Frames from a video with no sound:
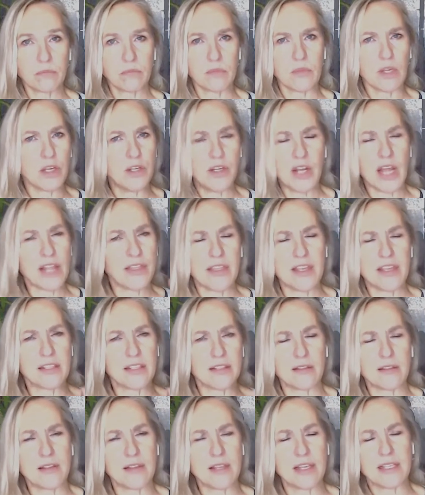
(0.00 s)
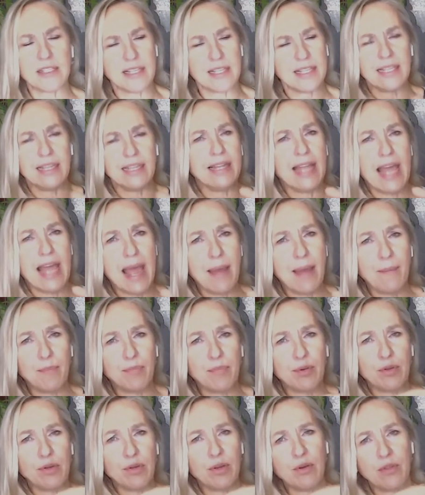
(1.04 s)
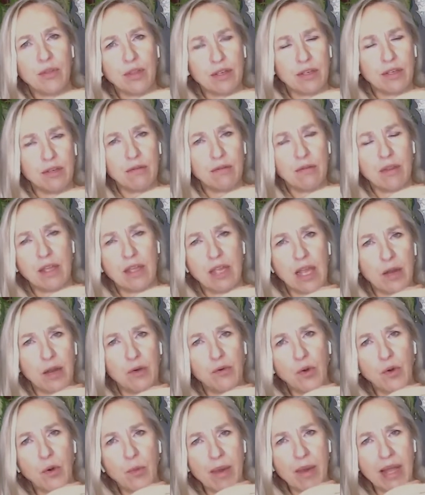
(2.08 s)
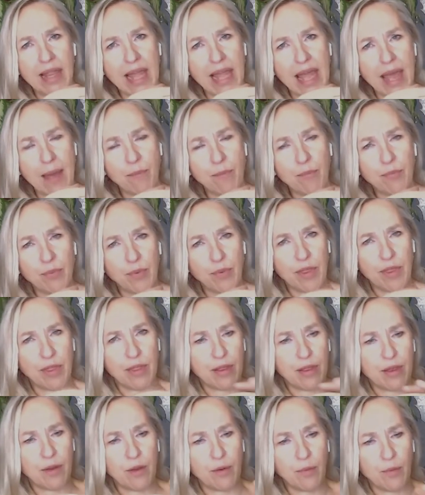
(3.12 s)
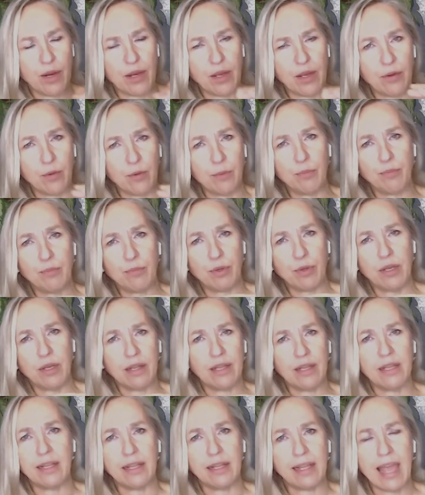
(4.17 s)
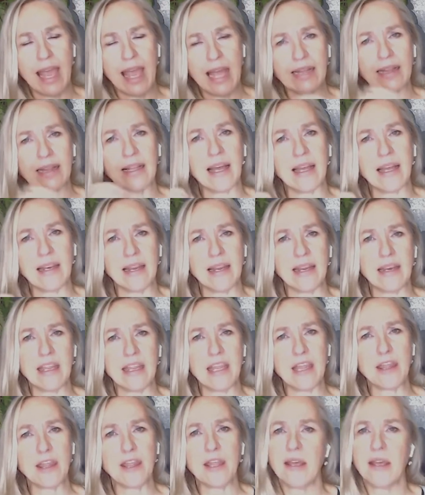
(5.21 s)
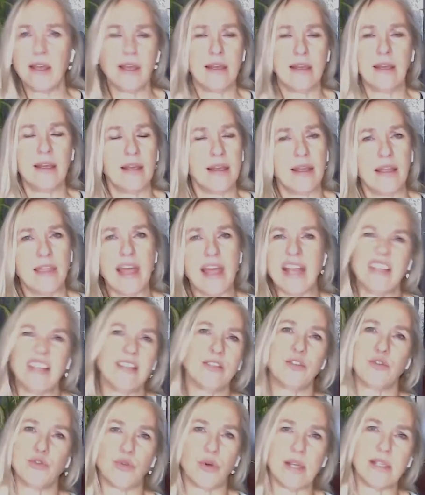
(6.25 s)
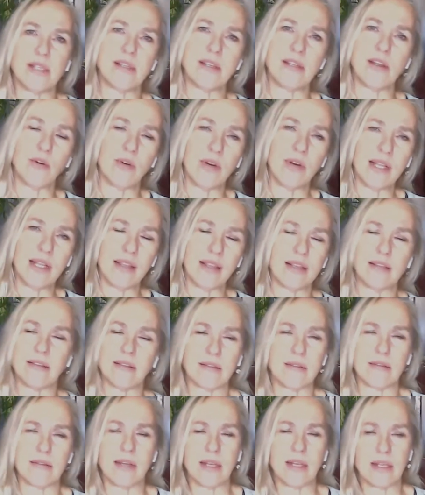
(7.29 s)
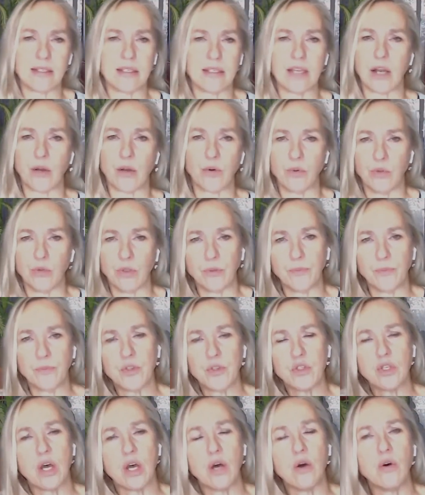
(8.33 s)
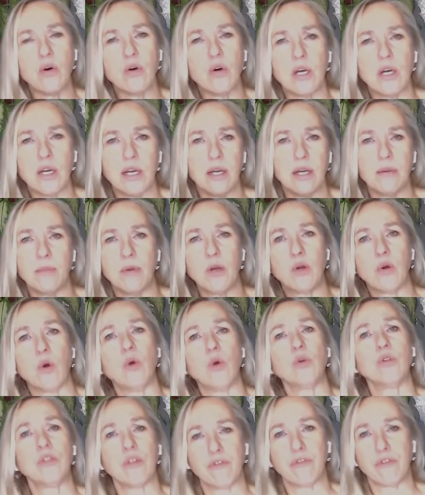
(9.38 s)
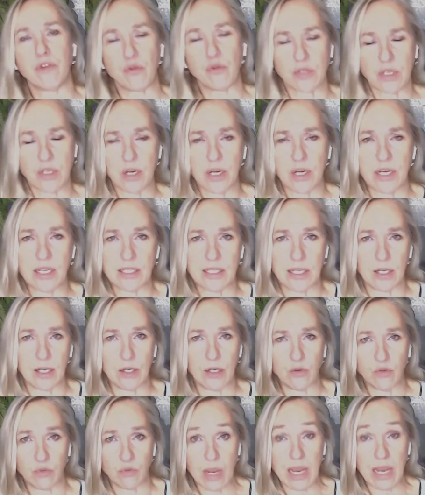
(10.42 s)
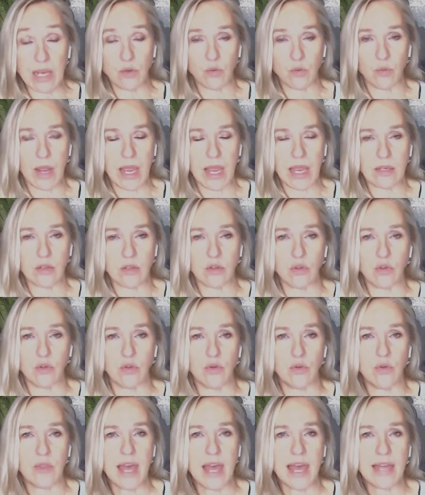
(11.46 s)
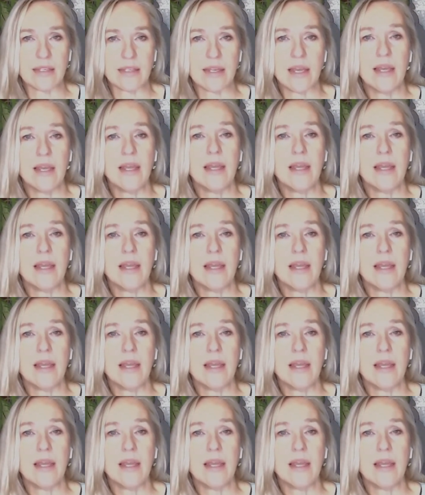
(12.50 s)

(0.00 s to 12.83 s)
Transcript: Not this little lamp, the aroma lamp with where you put a little candle underneath. That destroys the oil. It's not cool. So a cold diffuser is a great way to do that.